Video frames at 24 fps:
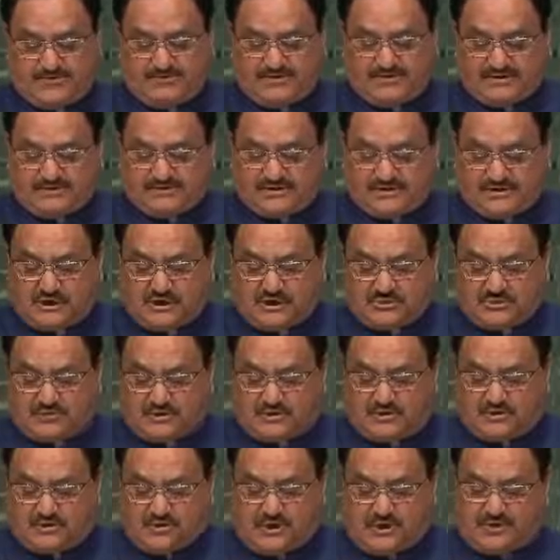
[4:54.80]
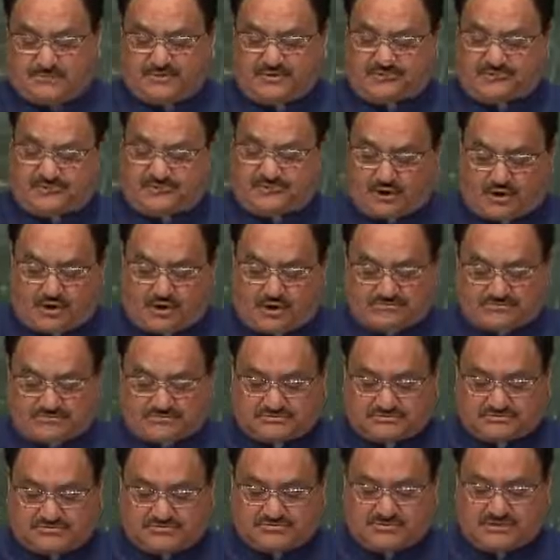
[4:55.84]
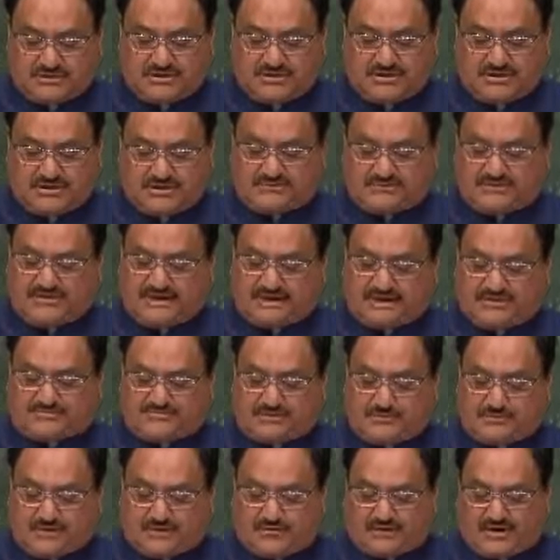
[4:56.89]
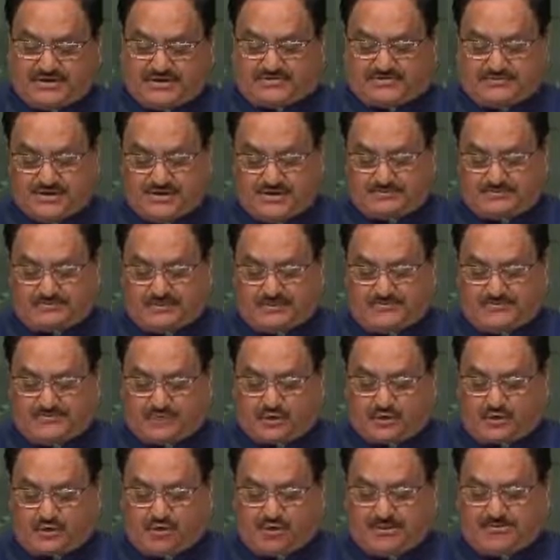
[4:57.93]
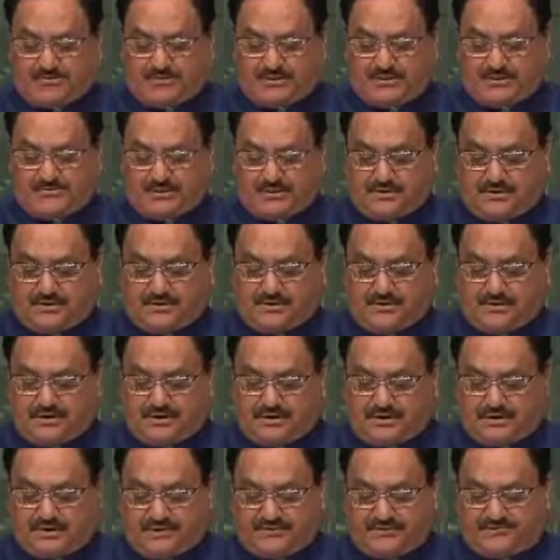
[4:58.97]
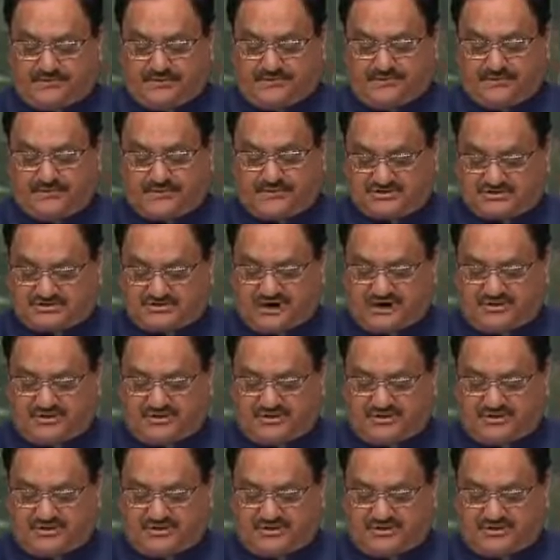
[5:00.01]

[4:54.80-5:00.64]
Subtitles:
Prevention not be forgotten, even as we provide treatment for all people living with